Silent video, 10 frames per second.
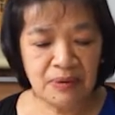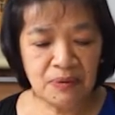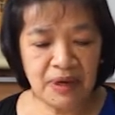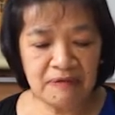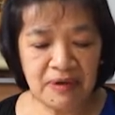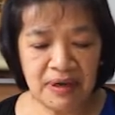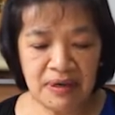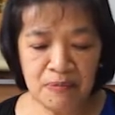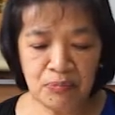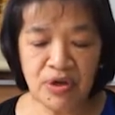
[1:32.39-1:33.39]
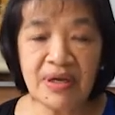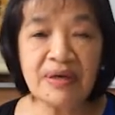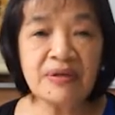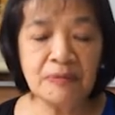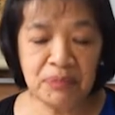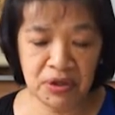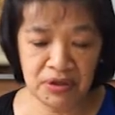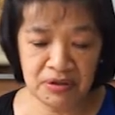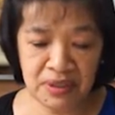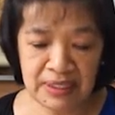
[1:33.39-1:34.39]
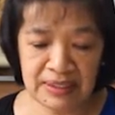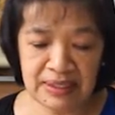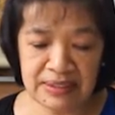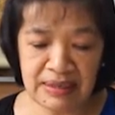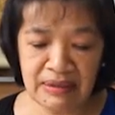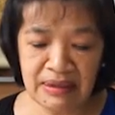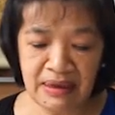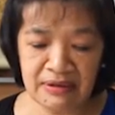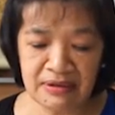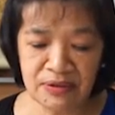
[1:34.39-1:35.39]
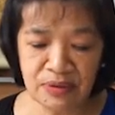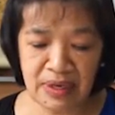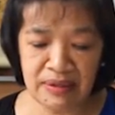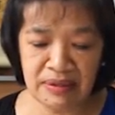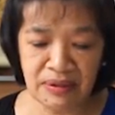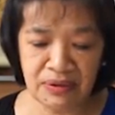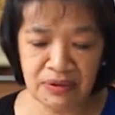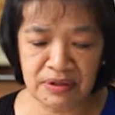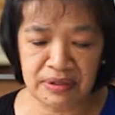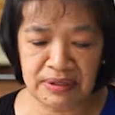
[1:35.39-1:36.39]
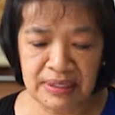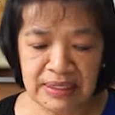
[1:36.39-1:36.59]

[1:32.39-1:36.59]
We have a pre-Gunkel period, that's 1900 to 1930.